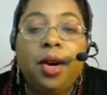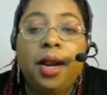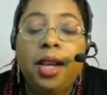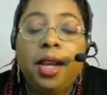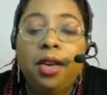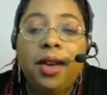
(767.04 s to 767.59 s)

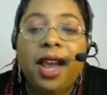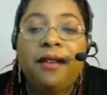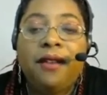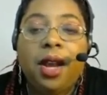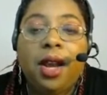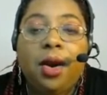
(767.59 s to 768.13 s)
or you
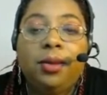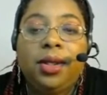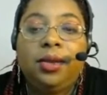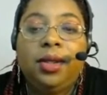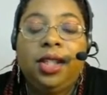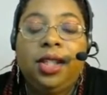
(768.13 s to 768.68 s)
have a
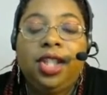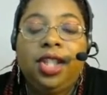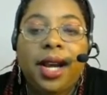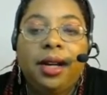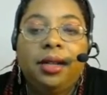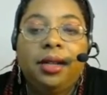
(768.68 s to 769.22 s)
homeschooling
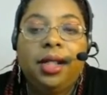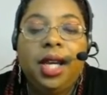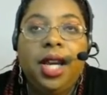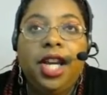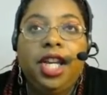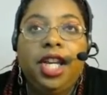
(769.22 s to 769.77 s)
child.
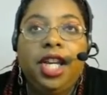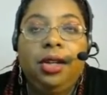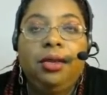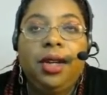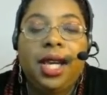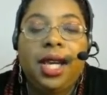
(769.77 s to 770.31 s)

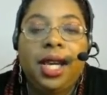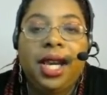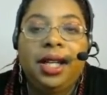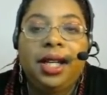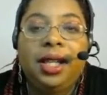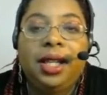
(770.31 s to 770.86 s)
You
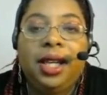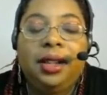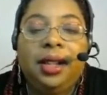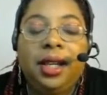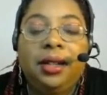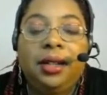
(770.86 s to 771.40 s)
can
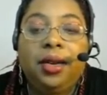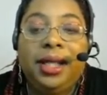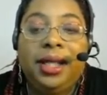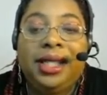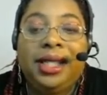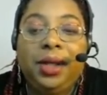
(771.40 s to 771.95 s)
get the
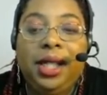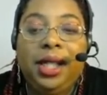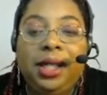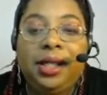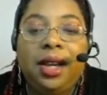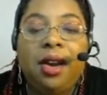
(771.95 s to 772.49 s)
Adobe
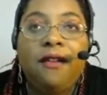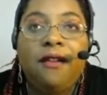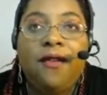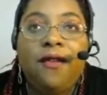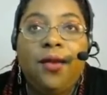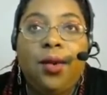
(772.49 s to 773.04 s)
Suite
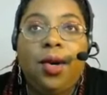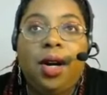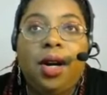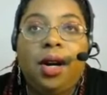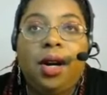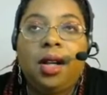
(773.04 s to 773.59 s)

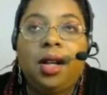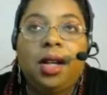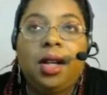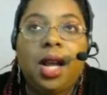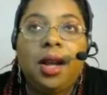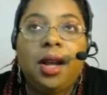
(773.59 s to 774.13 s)
for
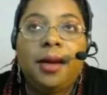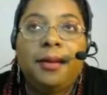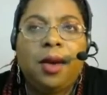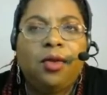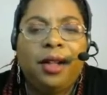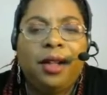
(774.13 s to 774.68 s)

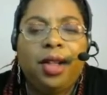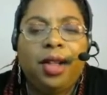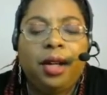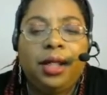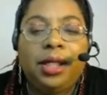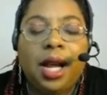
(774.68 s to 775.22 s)
around
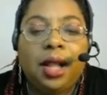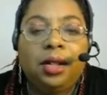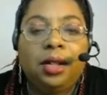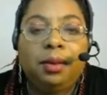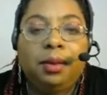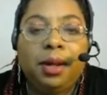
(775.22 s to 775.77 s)

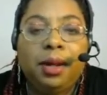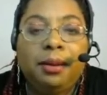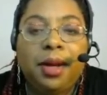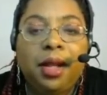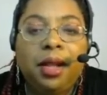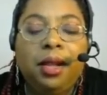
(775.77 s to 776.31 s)
$30 per
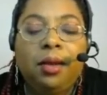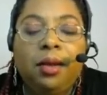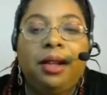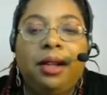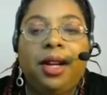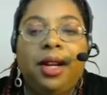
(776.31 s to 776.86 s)
month
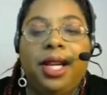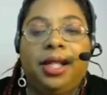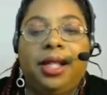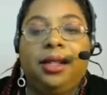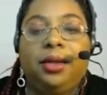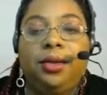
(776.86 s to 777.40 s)
while they're
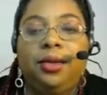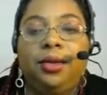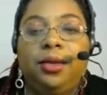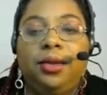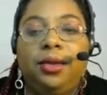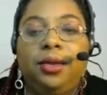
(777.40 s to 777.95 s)
in
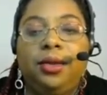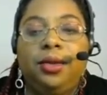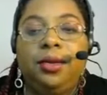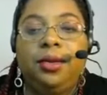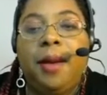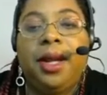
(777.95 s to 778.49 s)
school.
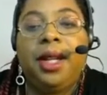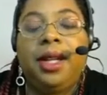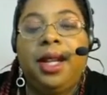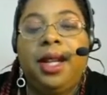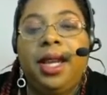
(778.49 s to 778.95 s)
But